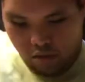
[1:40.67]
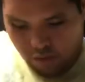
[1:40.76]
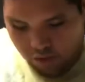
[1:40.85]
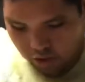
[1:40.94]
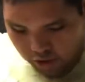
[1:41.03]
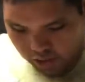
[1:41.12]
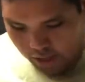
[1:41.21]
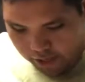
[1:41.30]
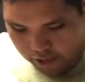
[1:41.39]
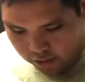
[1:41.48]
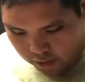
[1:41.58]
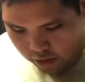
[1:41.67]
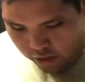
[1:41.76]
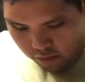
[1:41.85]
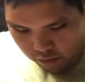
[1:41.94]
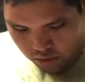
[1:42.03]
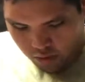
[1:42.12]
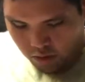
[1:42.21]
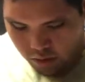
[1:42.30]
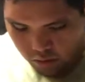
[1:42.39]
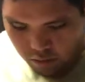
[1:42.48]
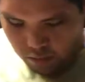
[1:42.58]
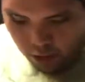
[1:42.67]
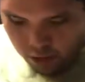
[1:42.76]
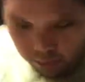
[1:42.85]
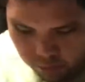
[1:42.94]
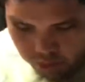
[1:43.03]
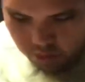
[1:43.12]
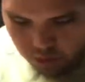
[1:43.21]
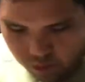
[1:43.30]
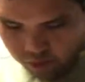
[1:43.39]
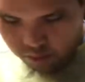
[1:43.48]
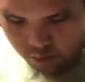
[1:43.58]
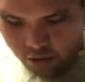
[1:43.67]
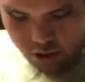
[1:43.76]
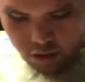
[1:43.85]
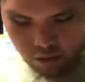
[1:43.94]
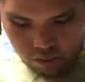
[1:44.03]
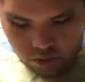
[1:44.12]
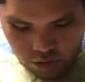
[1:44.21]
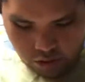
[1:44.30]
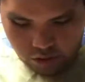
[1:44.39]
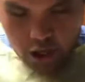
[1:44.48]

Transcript: you're gonna tie it. Now the bottom ones you can either tie